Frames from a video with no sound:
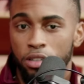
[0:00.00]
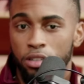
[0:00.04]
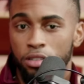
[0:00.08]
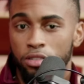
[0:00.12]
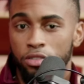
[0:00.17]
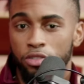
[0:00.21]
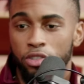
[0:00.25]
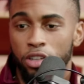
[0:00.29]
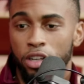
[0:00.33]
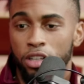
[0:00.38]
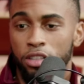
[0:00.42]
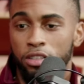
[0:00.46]

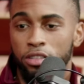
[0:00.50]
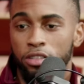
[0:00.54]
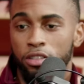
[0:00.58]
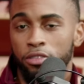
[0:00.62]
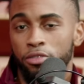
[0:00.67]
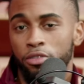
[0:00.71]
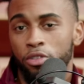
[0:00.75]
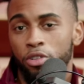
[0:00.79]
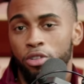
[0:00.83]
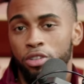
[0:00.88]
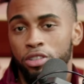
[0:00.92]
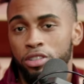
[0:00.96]
Trying to, of
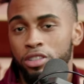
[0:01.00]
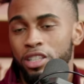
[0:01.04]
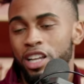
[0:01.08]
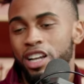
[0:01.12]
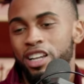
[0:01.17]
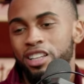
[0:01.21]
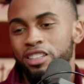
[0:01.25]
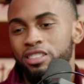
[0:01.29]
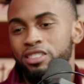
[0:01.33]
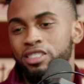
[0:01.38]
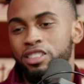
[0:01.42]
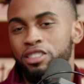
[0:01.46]
course,
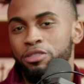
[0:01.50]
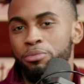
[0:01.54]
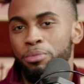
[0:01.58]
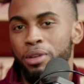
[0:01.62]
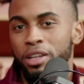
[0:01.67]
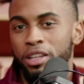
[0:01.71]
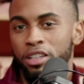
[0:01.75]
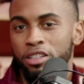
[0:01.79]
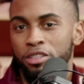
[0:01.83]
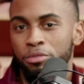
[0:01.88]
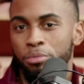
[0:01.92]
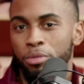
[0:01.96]
not just
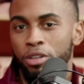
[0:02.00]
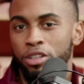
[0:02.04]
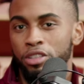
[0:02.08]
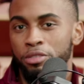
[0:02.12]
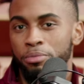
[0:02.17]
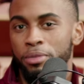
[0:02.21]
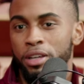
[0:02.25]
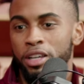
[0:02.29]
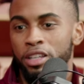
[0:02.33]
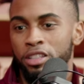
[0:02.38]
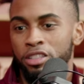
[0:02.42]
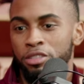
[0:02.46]
make it to March
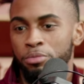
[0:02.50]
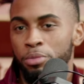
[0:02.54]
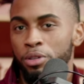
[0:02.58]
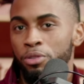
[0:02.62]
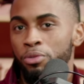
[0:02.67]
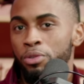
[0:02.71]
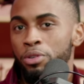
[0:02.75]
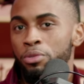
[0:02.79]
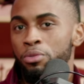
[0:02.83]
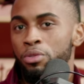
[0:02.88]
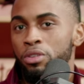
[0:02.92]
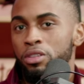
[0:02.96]
Madness, but
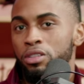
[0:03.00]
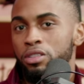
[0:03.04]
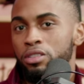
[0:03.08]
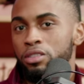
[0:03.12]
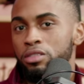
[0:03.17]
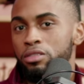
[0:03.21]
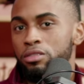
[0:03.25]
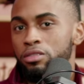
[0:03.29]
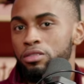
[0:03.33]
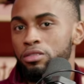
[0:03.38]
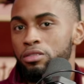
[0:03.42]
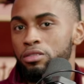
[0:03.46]
we want to
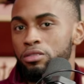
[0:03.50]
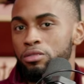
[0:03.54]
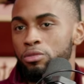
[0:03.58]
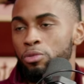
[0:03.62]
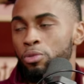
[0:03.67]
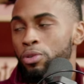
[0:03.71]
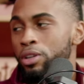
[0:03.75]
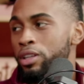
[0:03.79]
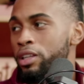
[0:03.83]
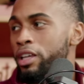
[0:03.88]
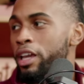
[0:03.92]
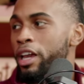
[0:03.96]

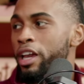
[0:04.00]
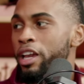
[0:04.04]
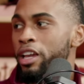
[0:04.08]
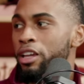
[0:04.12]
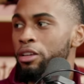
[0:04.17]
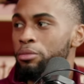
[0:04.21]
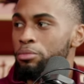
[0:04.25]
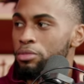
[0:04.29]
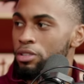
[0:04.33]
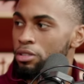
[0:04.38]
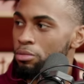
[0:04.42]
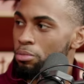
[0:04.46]
win
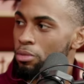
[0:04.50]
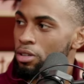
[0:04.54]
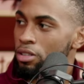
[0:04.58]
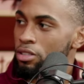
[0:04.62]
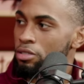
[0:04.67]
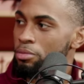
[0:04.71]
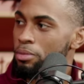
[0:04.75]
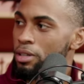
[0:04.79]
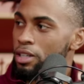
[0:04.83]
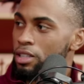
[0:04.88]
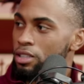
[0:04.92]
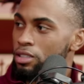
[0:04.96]
games in March
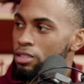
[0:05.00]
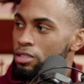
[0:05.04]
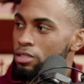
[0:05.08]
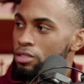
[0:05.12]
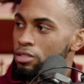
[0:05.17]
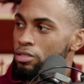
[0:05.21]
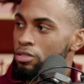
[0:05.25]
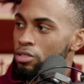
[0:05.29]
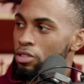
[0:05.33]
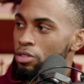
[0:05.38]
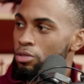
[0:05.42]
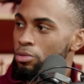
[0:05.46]
Madness.
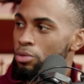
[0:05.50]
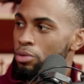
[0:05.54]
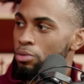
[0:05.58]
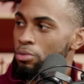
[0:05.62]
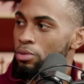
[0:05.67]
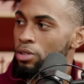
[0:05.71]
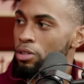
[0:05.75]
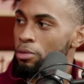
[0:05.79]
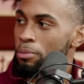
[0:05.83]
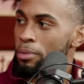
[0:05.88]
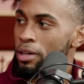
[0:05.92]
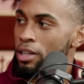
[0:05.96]
You know, we
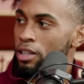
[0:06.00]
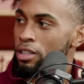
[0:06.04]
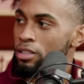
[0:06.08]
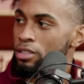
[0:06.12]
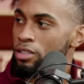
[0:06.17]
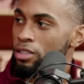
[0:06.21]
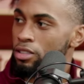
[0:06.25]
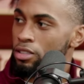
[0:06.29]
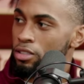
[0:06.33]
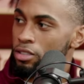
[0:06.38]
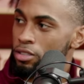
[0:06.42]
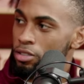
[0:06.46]
want to make it
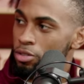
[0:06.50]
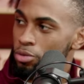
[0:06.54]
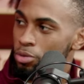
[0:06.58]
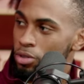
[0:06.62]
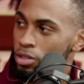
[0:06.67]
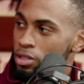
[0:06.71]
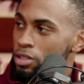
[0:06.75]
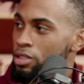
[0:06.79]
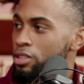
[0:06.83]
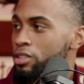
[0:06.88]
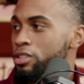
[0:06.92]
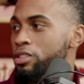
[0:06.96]
to the Sweet
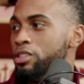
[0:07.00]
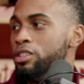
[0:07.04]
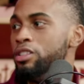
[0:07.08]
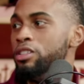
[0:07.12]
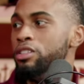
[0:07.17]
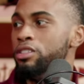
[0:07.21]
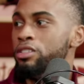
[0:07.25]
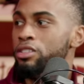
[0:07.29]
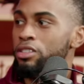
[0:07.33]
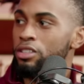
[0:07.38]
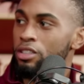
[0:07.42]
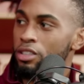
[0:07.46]

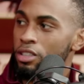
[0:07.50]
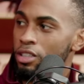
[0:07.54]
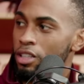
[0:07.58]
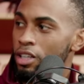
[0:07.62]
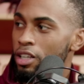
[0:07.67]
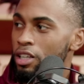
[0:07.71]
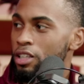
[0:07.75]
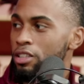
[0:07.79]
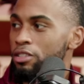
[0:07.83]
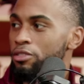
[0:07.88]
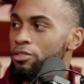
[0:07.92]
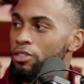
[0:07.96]
16, the Elite
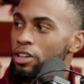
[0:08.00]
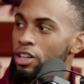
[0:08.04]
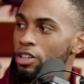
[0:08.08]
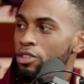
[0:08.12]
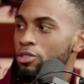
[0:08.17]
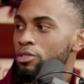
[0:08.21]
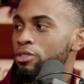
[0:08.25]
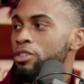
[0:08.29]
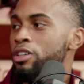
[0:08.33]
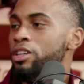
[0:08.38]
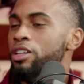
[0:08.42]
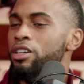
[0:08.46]
Eight, the final.
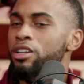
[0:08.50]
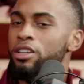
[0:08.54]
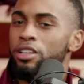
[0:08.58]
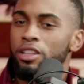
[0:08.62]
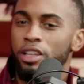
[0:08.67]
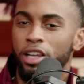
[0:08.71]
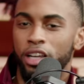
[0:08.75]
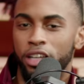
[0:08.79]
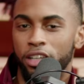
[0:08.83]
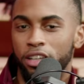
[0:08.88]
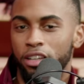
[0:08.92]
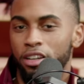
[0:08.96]

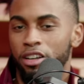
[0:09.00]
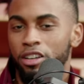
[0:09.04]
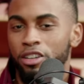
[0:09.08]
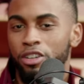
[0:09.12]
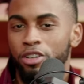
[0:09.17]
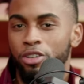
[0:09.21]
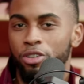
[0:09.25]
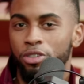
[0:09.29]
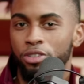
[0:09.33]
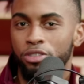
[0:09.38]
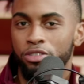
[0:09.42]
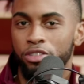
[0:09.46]
Like, our
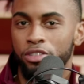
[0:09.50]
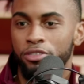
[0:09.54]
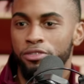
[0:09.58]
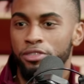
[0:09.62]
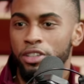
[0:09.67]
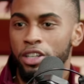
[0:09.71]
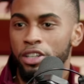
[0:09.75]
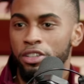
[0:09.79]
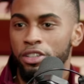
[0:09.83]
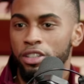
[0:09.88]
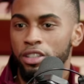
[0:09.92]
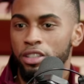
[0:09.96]
goals are
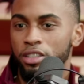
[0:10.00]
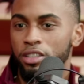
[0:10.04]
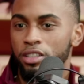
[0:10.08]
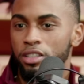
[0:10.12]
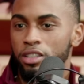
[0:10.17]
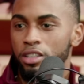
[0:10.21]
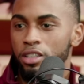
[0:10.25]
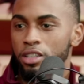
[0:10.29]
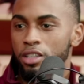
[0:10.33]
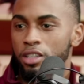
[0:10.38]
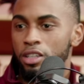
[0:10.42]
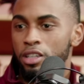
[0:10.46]
very,
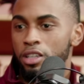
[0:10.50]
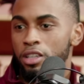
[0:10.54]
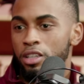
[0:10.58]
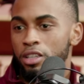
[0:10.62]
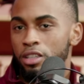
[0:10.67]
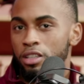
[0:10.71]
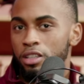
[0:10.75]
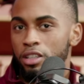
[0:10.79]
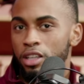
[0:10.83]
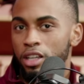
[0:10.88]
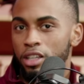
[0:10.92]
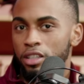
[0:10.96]

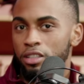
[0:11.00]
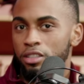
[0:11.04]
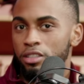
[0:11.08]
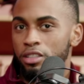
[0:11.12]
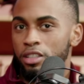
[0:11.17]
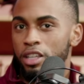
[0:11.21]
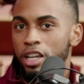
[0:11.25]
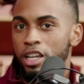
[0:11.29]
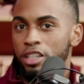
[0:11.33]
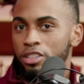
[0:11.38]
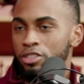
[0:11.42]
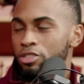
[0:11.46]
like,
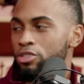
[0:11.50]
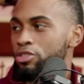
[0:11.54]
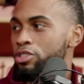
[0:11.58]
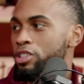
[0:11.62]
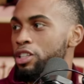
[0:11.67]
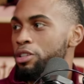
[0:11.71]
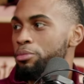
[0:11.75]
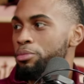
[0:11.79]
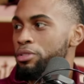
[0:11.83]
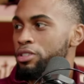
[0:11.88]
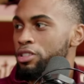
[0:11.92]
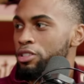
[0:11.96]
national
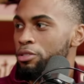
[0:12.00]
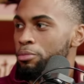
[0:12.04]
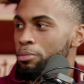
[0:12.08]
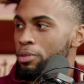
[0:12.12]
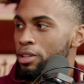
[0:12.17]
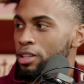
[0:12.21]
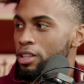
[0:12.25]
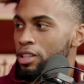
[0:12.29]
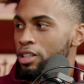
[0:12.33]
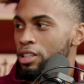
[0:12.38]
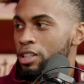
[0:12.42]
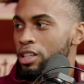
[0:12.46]
championship
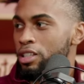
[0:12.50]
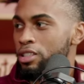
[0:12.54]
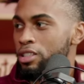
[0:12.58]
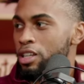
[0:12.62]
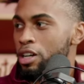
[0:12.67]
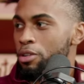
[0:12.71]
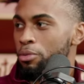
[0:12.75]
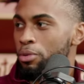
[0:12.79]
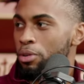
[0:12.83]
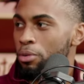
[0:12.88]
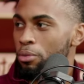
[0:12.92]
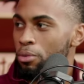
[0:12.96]
big, and that's how
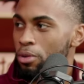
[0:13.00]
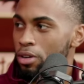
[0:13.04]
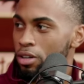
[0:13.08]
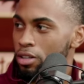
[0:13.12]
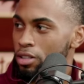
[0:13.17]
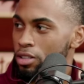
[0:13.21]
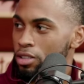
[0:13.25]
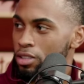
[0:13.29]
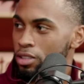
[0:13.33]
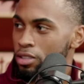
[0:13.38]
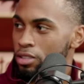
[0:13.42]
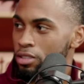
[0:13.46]
we
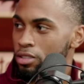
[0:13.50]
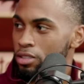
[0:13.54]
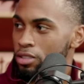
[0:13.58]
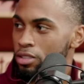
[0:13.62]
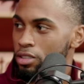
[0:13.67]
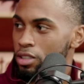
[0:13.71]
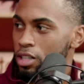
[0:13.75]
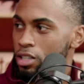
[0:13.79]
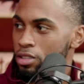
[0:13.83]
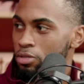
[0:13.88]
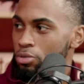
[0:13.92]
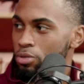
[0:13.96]
work, and
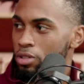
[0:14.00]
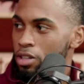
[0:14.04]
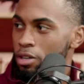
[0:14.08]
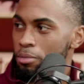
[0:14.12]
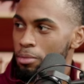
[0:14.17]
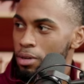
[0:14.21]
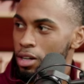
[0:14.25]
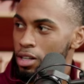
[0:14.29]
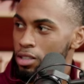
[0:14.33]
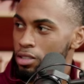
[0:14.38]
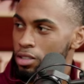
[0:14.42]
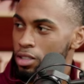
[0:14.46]
that's what our
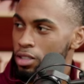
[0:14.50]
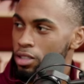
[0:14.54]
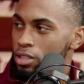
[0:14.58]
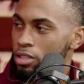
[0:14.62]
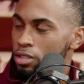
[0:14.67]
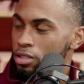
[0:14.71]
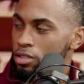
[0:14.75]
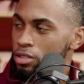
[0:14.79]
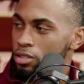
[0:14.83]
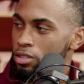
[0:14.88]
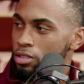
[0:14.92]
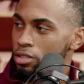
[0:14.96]
mindset is.